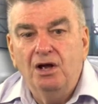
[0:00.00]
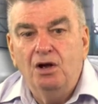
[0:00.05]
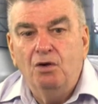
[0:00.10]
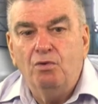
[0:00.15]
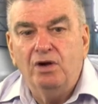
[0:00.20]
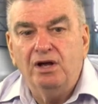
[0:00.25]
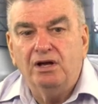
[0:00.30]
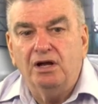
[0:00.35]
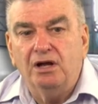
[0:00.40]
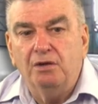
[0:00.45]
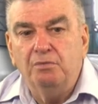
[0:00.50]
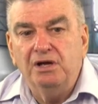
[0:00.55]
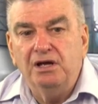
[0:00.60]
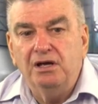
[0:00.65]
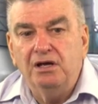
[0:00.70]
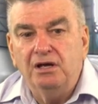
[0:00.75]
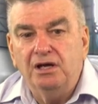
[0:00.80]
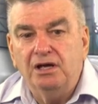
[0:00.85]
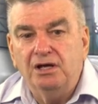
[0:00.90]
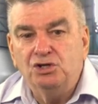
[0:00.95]
We're going to
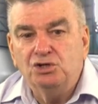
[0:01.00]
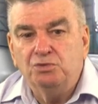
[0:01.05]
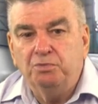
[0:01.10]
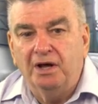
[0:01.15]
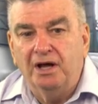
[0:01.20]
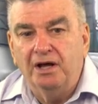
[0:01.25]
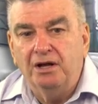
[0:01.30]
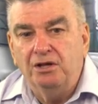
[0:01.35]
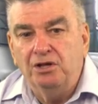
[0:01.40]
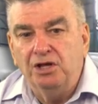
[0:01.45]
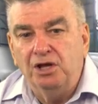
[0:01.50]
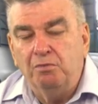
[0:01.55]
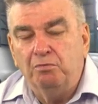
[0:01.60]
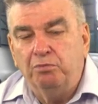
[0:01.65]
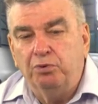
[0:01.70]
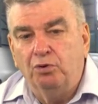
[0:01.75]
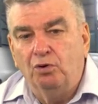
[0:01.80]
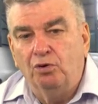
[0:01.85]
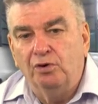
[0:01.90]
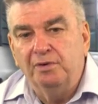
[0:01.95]
be explaining the
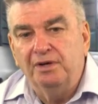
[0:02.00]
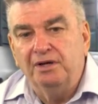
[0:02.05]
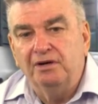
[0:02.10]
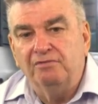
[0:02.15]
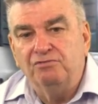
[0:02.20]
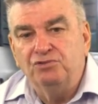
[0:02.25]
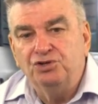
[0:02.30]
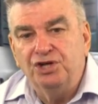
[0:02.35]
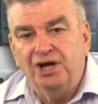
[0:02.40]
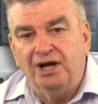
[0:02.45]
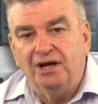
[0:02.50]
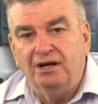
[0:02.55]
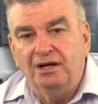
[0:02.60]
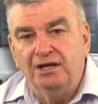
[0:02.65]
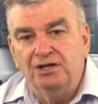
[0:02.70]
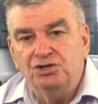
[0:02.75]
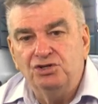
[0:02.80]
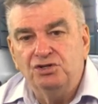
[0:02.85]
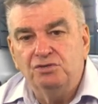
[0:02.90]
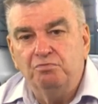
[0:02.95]
employment of
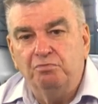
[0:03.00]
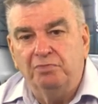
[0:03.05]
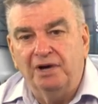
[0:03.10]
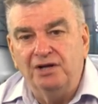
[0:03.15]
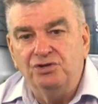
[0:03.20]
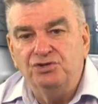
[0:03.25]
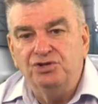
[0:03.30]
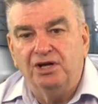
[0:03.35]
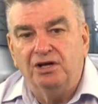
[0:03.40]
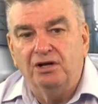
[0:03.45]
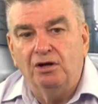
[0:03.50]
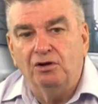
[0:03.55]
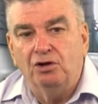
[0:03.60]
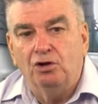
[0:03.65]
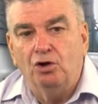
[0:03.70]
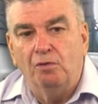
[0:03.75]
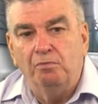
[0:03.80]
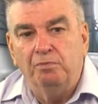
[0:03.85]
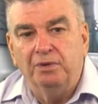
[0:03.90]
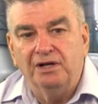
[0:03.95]
checklists, basic and
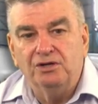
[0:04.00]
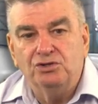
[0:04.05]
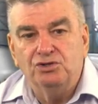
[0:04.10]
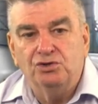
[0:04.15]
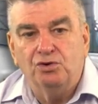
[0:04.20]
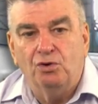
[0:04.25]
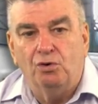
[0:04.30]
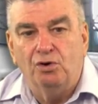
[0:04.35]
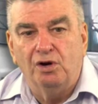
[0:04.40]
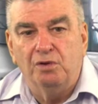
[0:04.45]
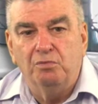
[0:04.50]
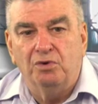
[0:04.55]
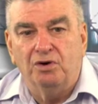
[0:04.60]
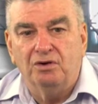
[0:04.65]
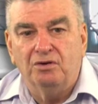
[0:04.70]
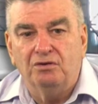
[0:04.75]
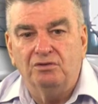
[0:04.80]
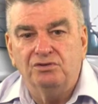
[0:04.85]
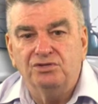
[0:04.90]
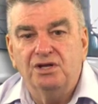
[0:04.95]
complex scoring
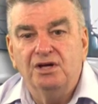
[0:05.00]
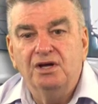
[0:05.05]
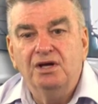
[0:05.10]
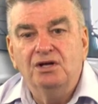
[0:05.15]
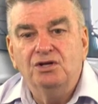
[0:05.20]
models,